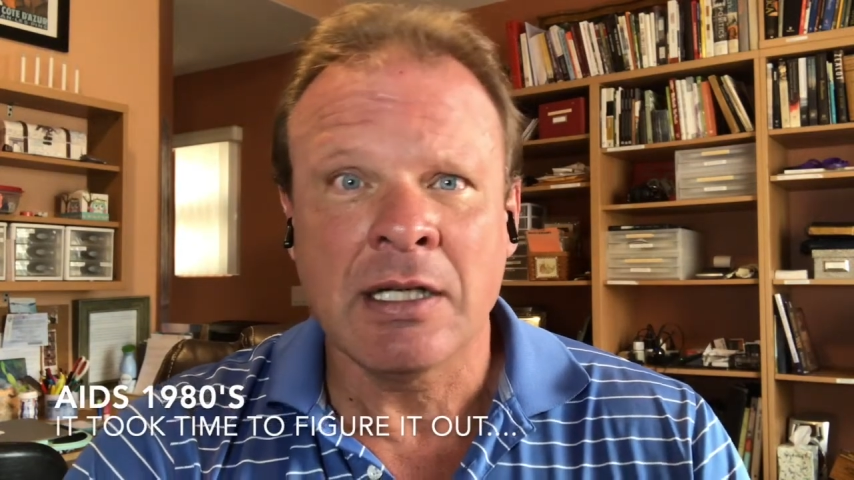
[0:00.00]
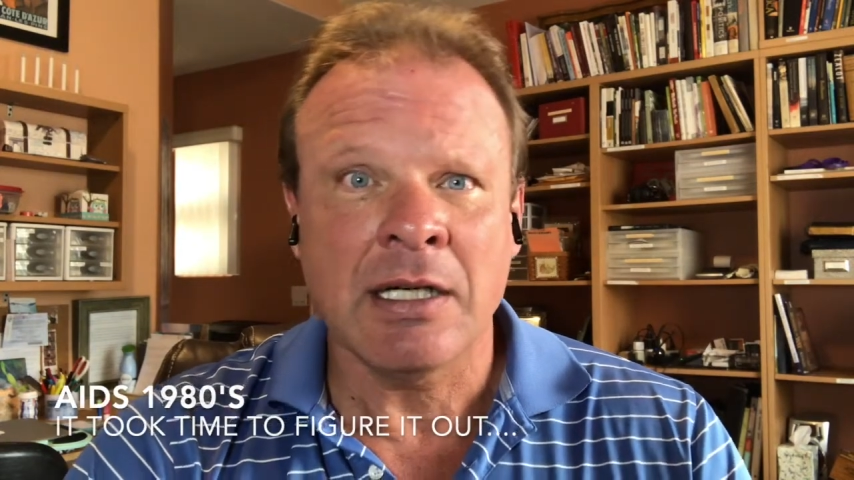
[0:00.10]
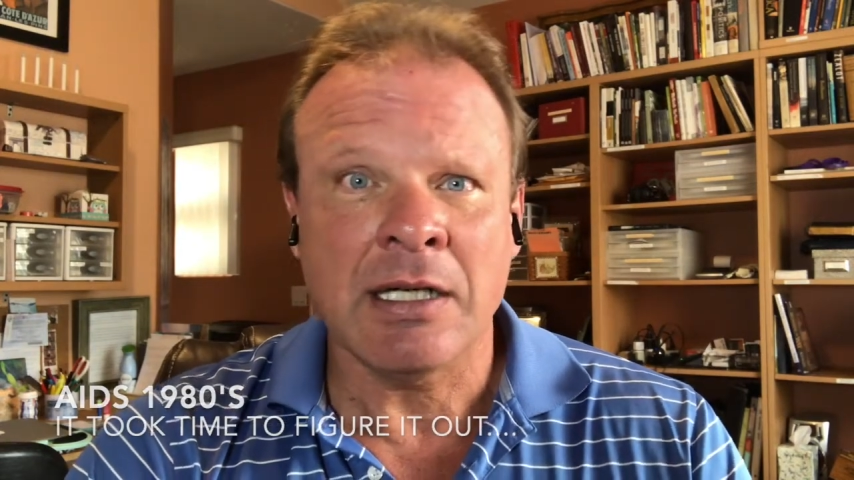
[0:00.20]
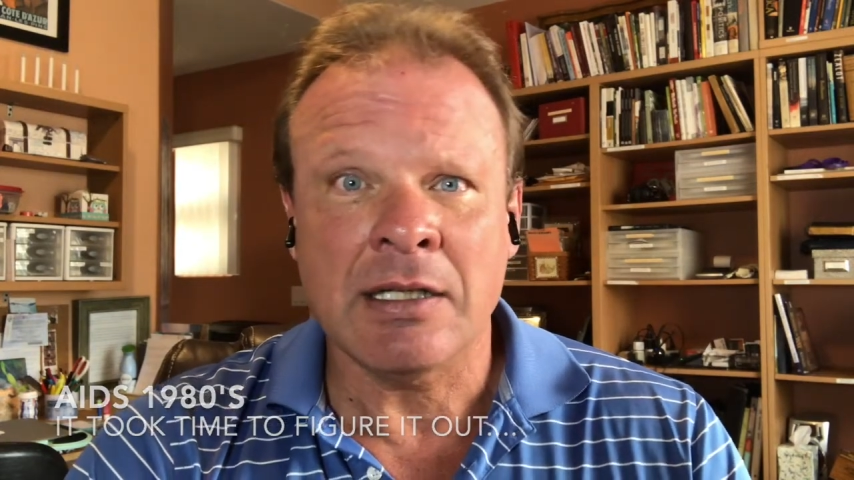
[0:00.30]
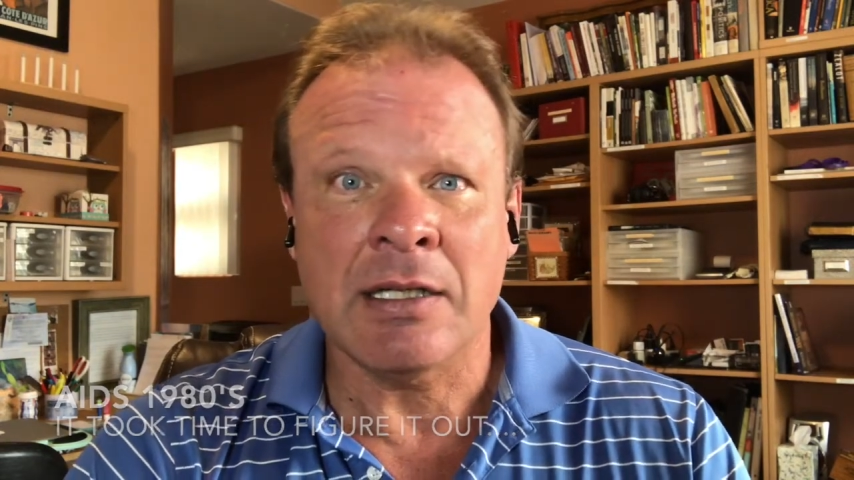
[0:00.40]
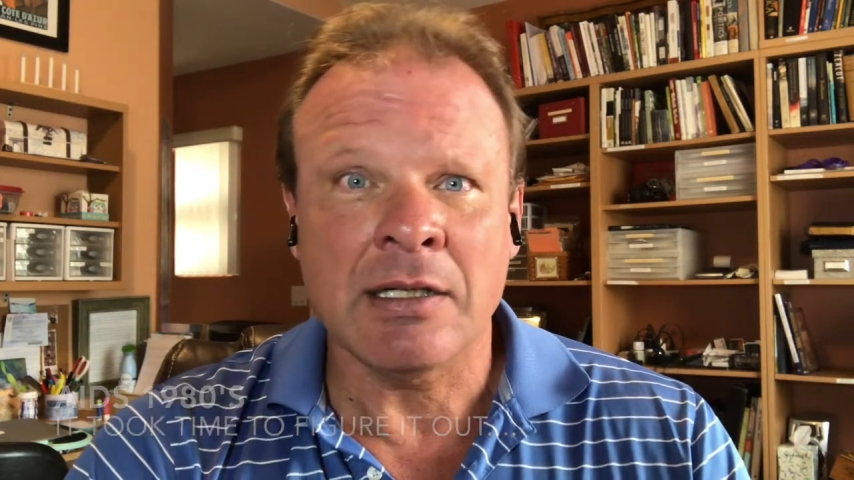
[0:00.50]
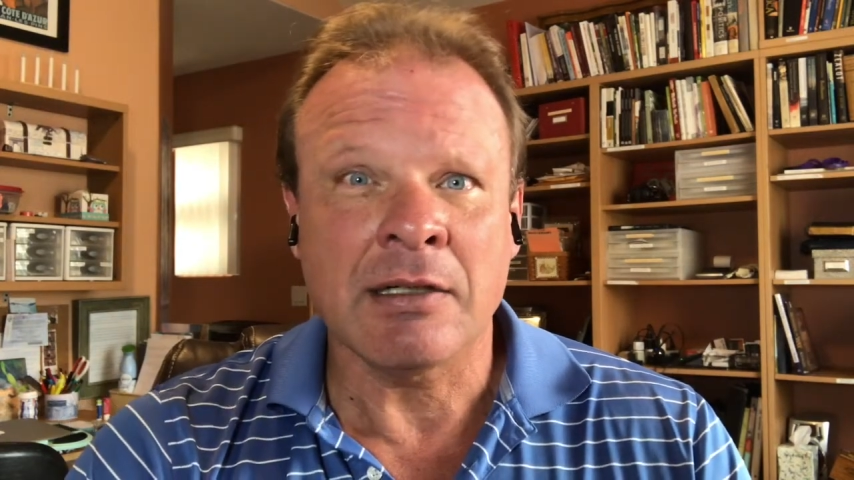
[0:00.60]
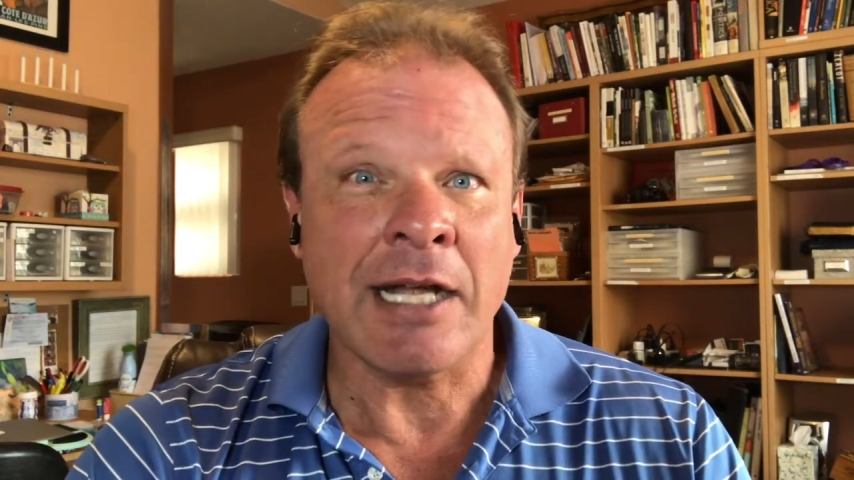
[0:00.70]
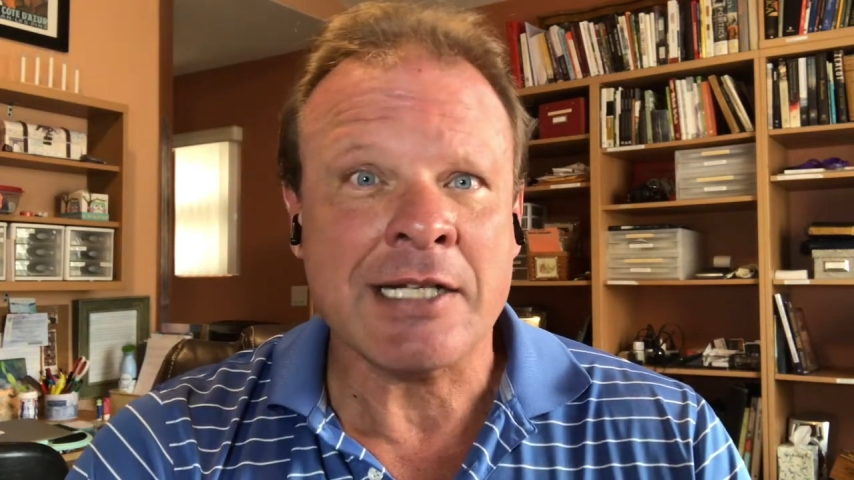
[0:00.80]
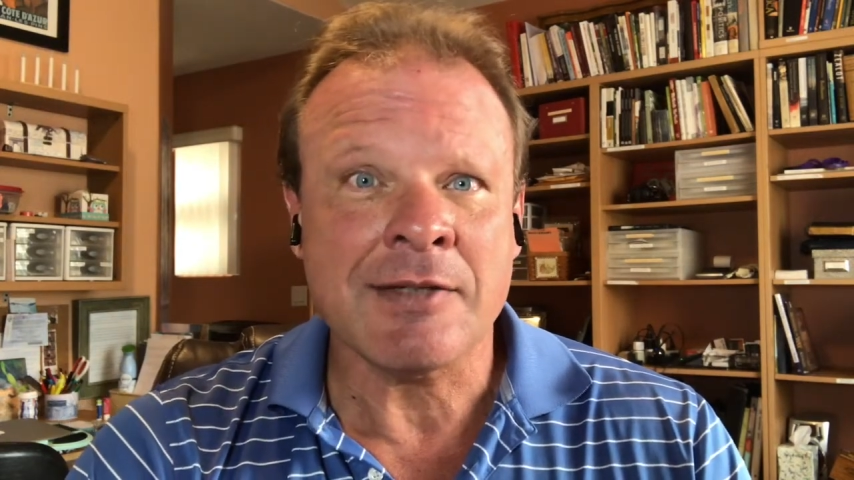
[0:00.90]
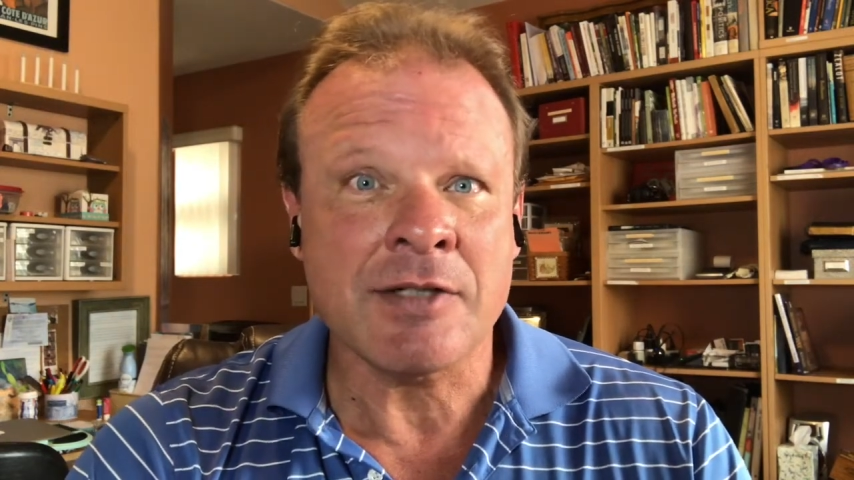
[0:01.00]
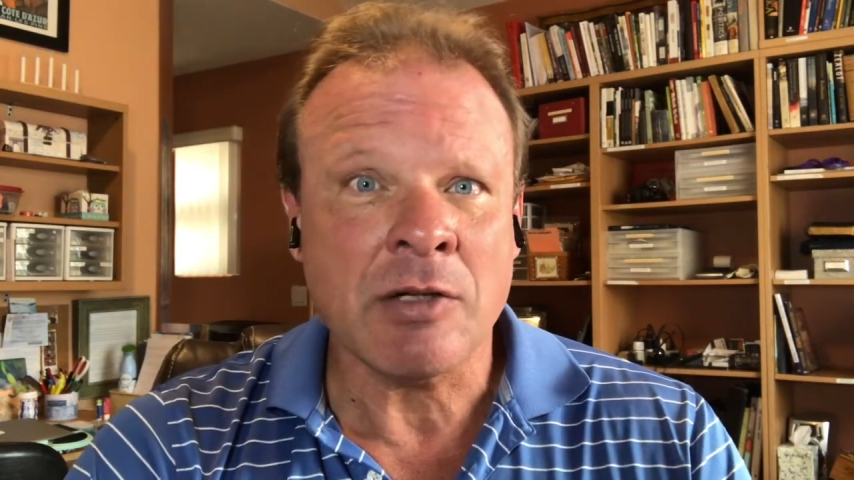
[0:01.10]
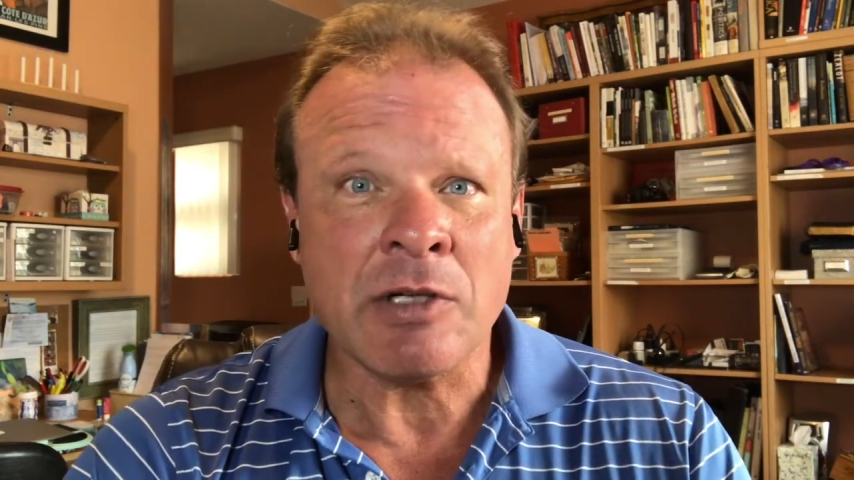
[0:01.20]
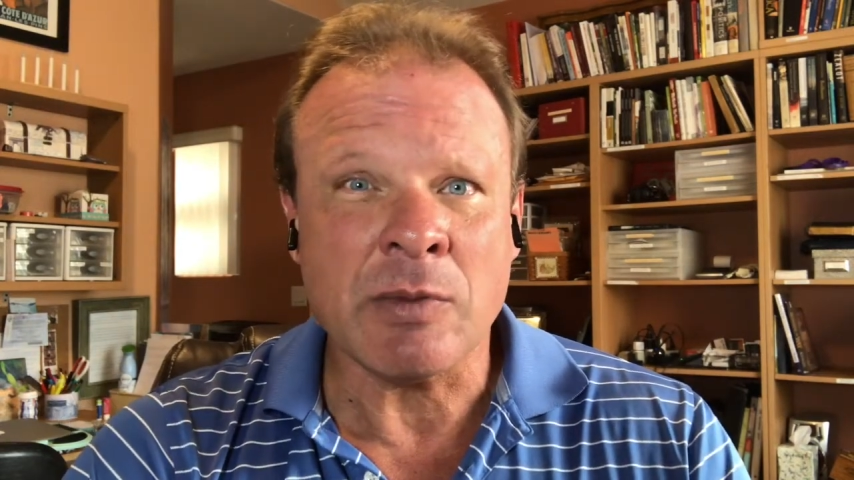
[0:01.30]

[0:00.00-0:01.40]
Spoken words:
a glass of soda